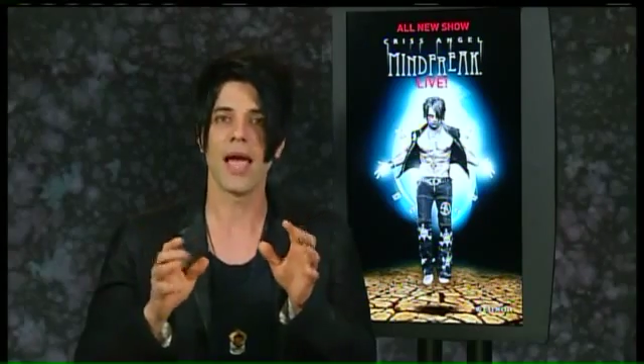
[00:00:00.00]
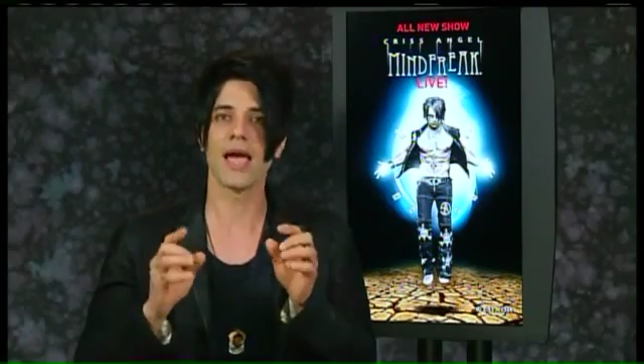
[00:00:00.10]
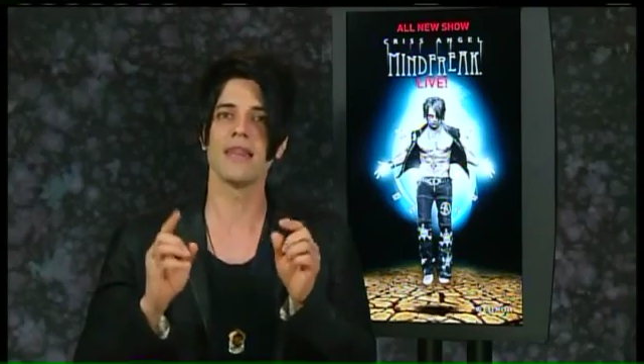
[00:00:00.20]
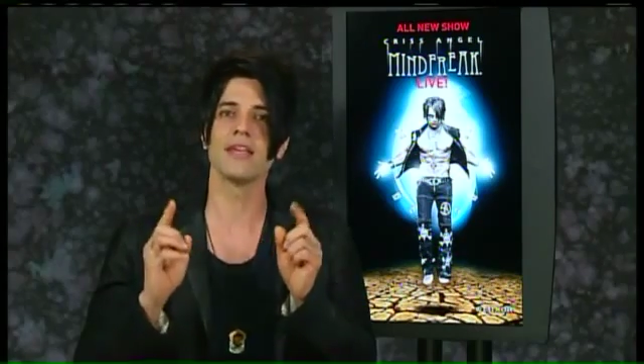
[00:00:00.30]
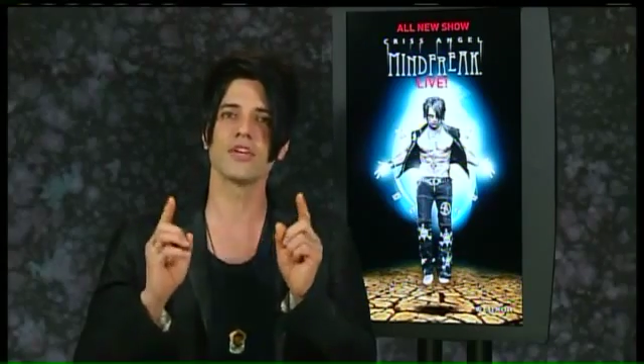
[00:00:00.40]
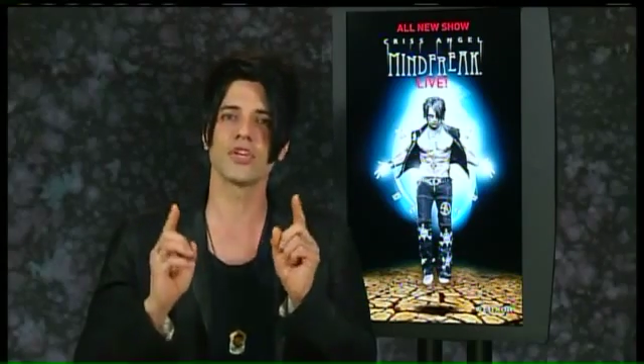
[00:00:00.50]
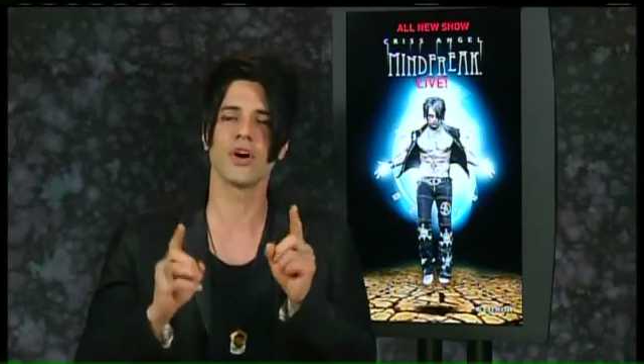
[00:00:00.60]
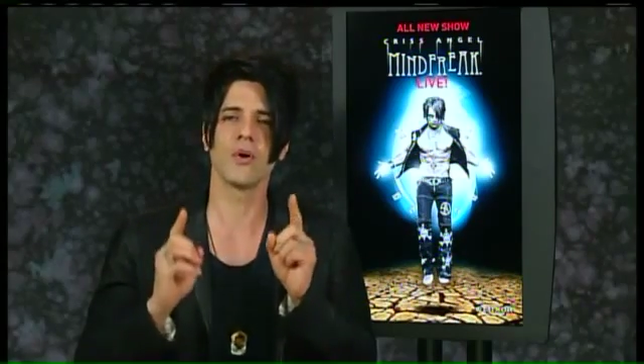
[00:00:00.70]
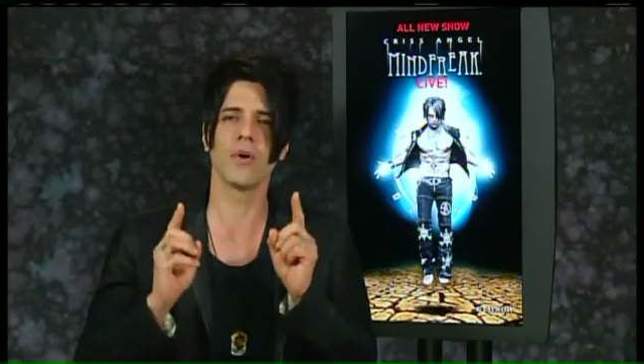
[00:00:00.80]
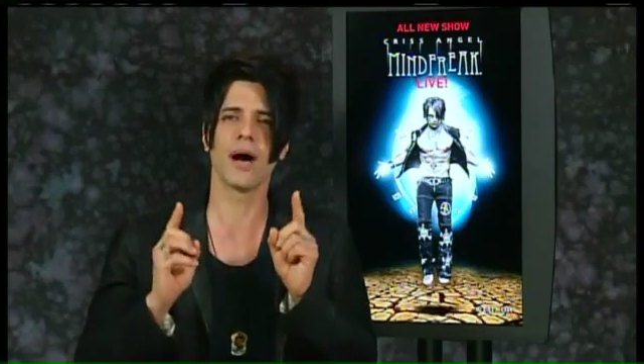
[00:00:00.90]
And this
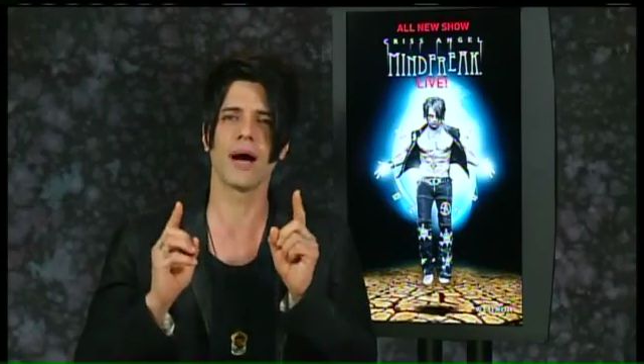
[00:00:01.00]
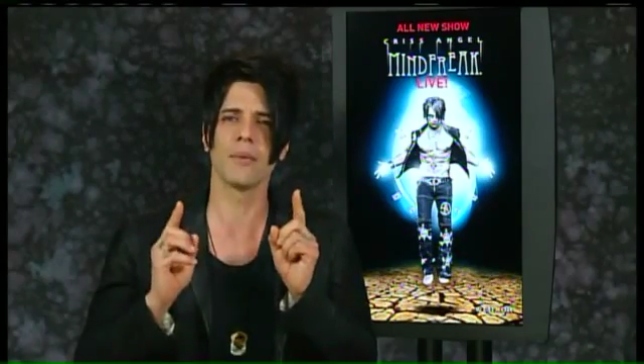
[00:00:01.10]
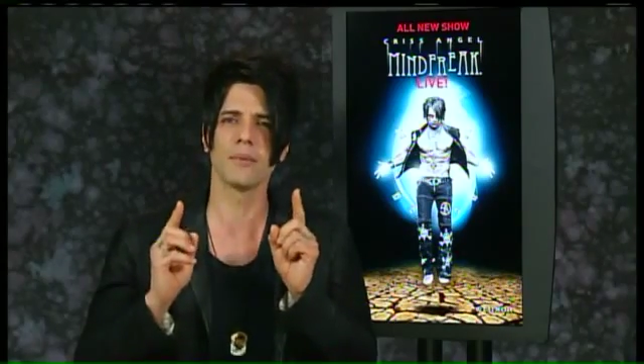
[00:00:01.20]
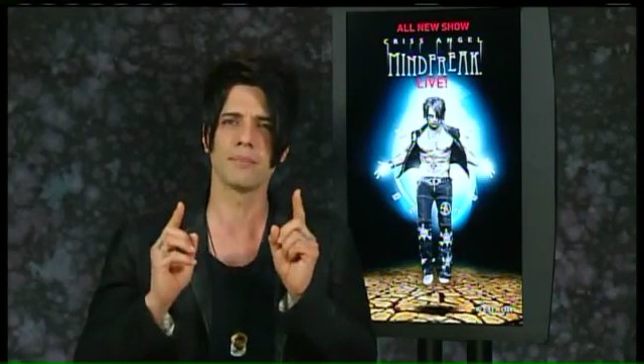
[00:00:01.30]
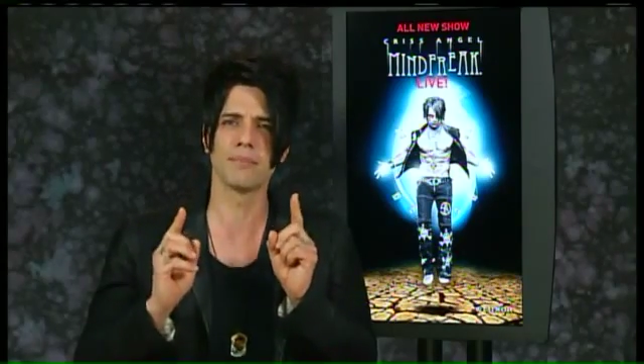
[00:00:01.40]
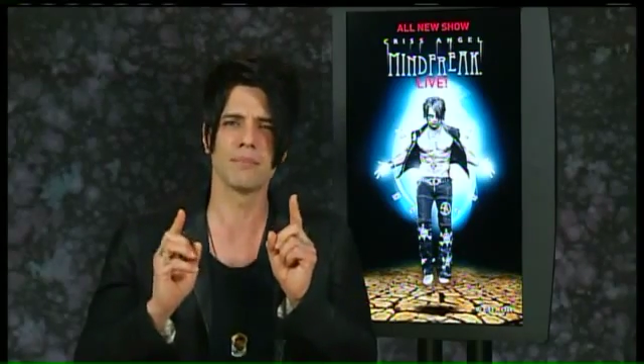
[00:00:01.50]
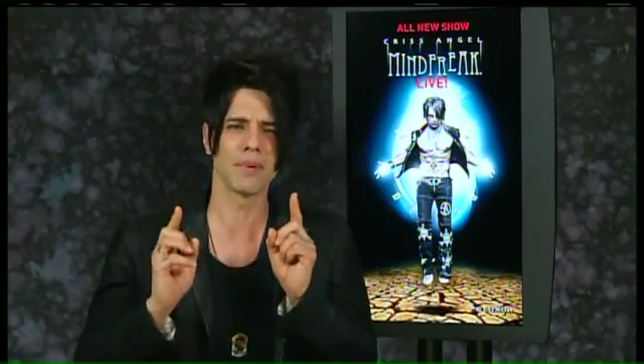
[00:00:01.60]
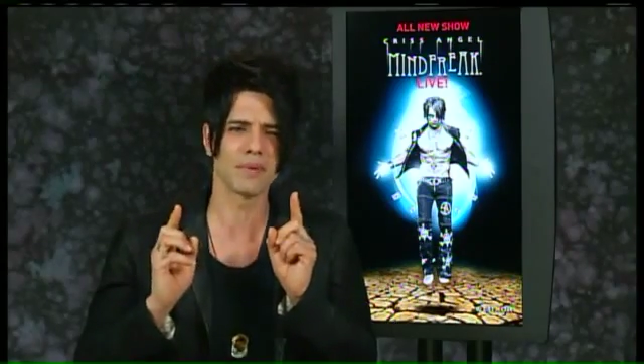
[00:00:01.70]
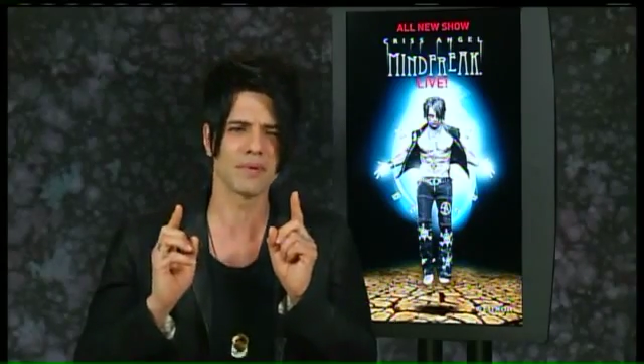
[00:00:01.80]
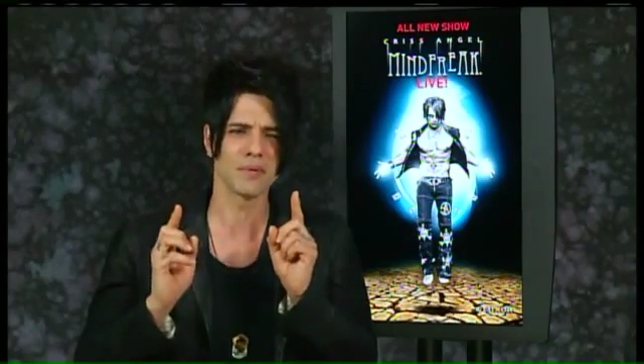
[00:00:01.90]
show, I would
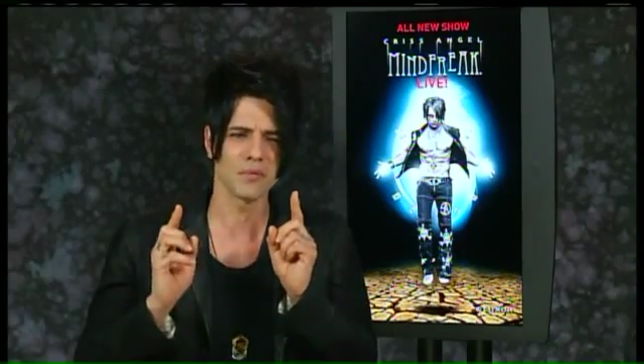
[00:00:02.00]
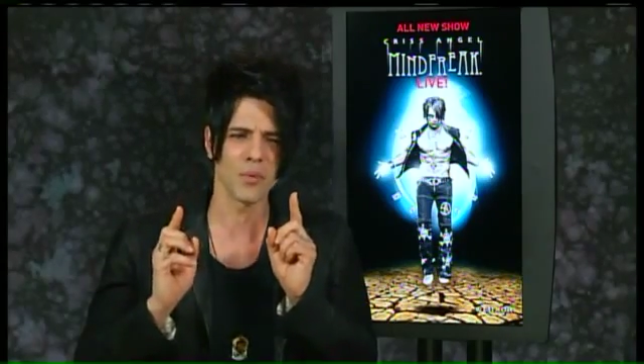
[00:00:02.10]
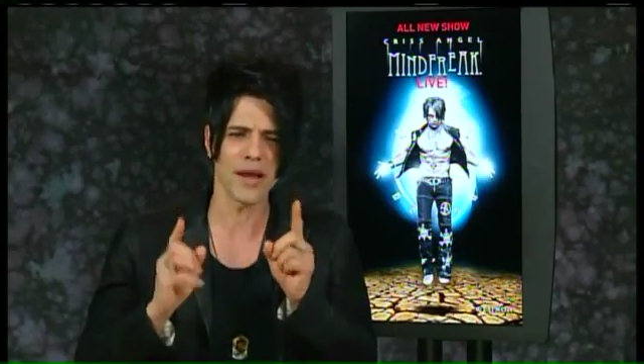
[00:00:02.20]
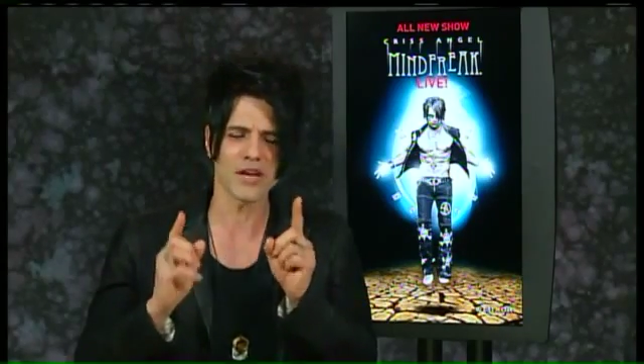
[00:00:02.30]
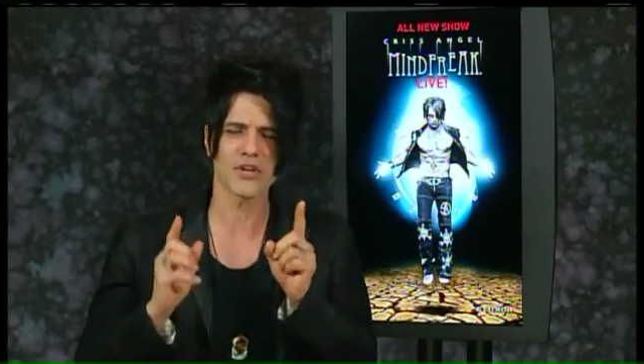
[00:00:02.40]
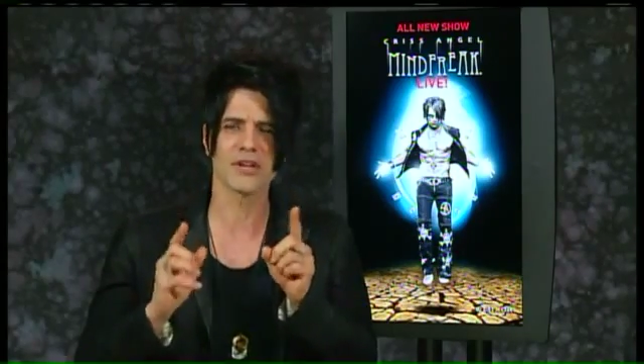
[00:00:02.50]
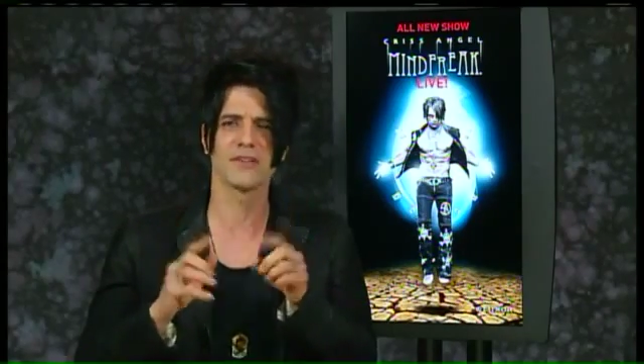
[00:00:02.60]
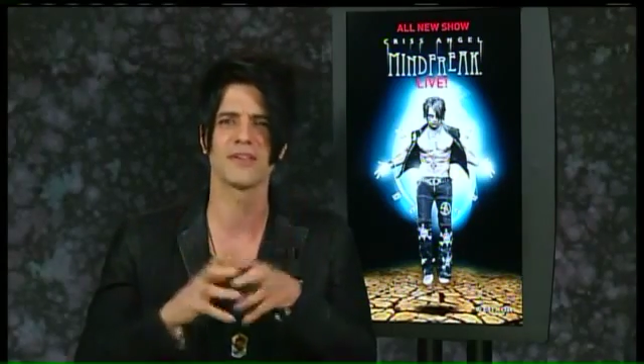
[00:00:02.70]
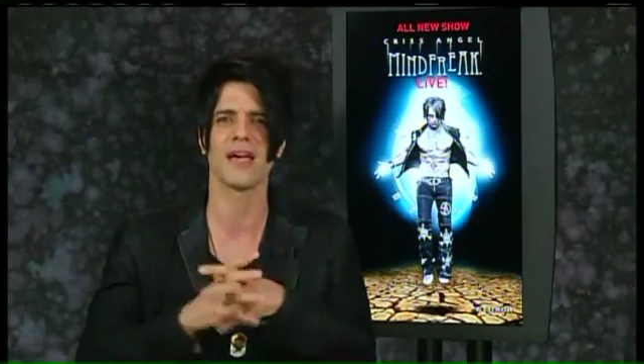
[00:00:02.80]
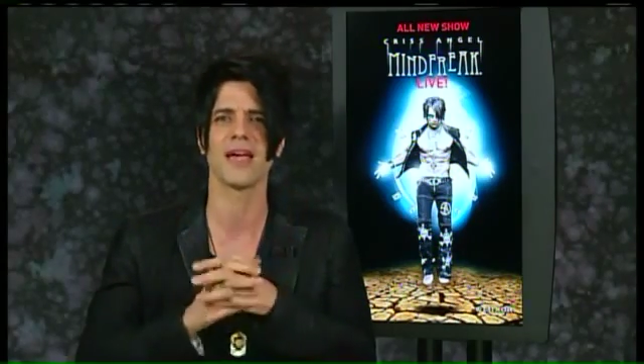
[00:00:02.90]
wager
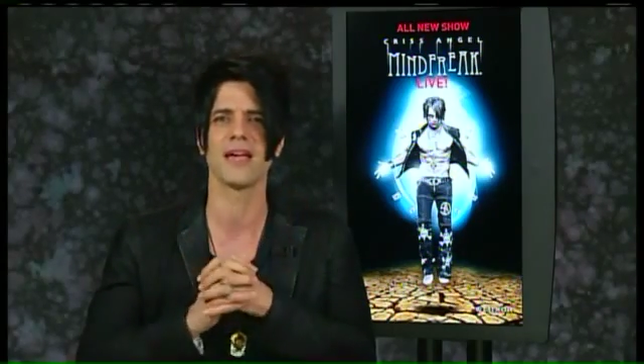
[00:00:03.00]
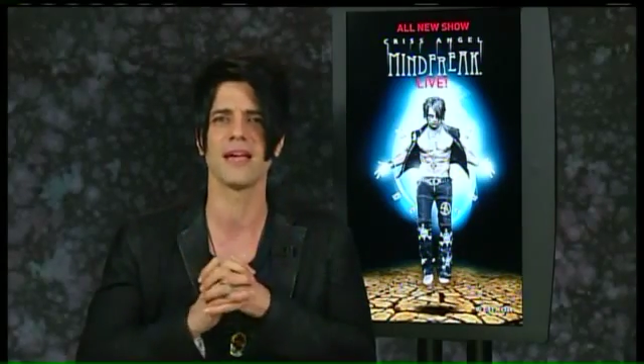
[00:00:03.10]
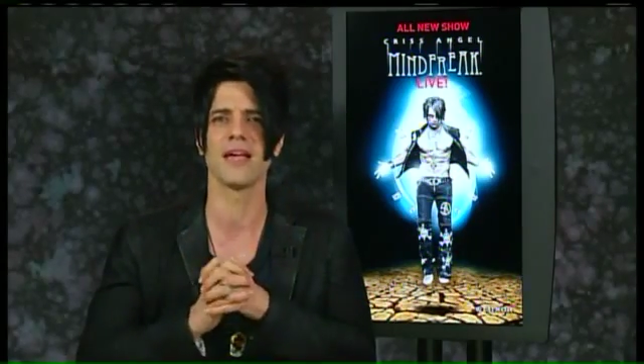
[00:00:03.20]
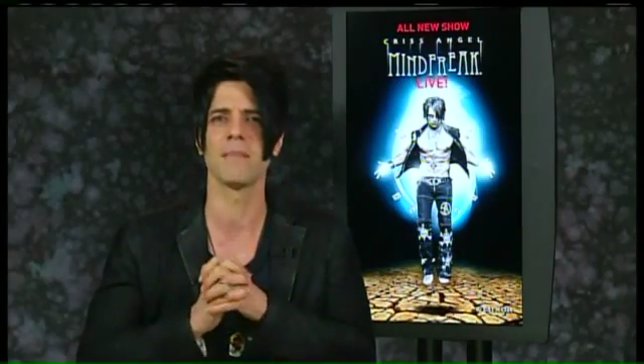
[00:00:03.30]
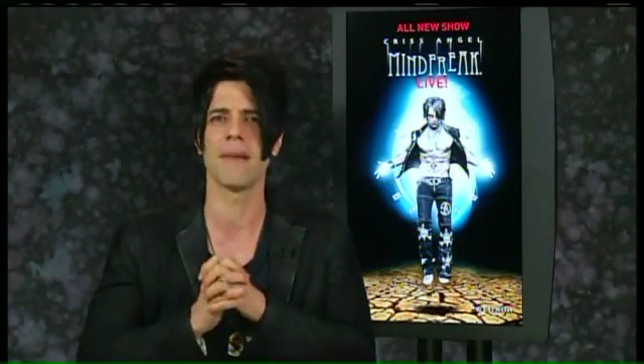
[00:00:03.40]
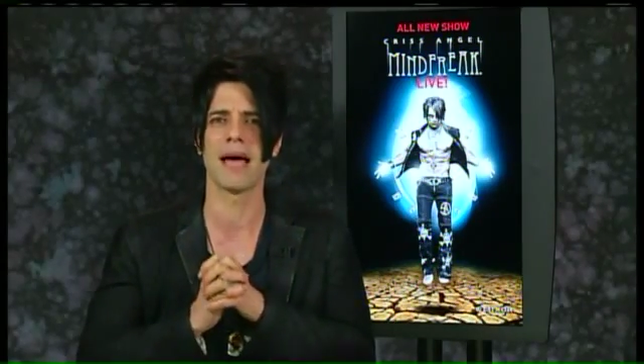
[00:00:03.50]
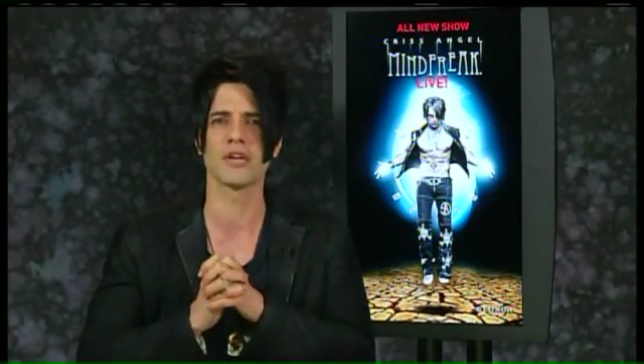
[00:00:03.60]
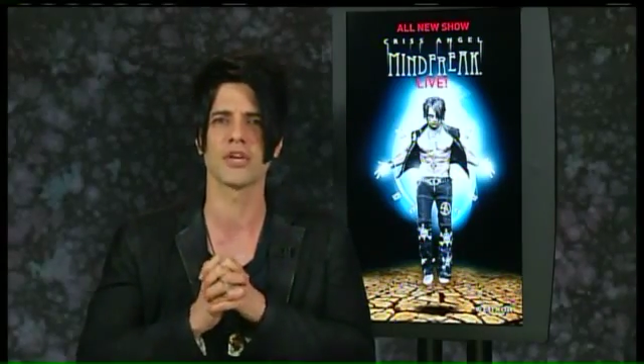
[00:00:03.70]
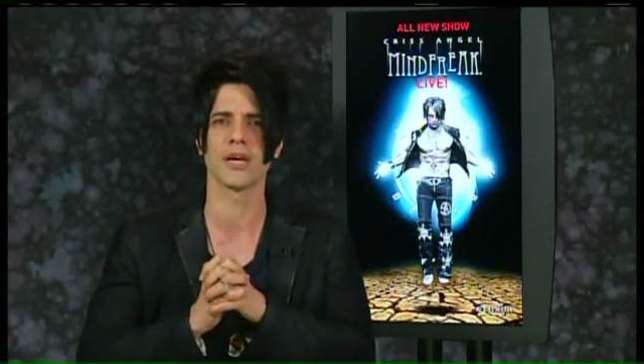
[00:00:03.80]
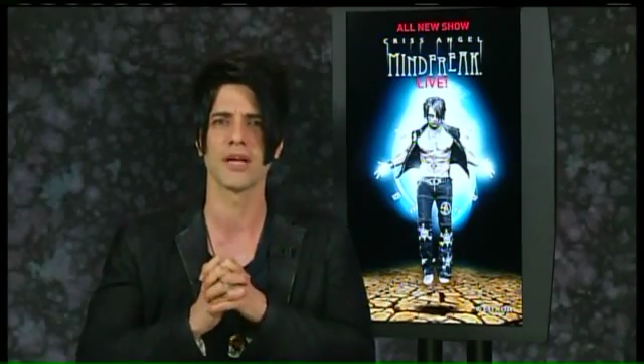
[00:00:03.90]
to say, in
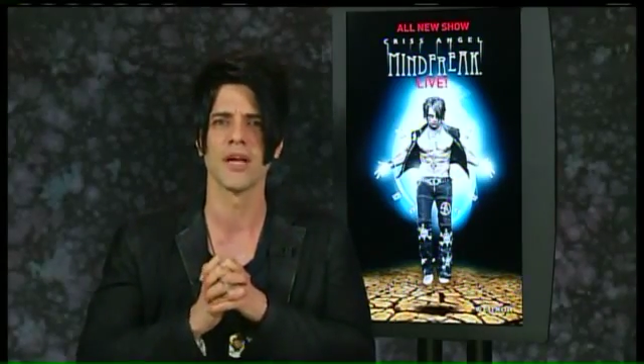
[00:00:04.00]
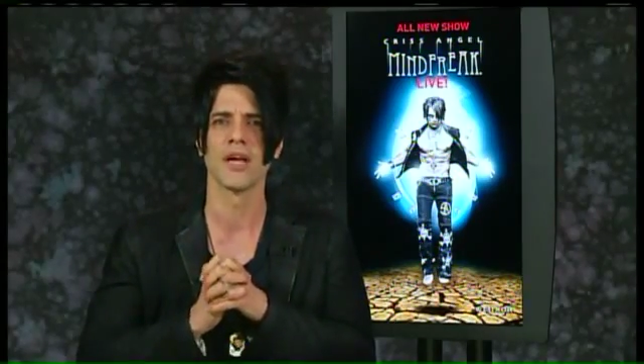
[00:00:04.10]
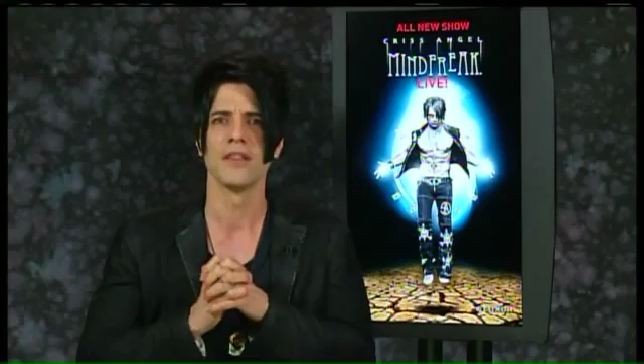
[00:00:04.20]
magic,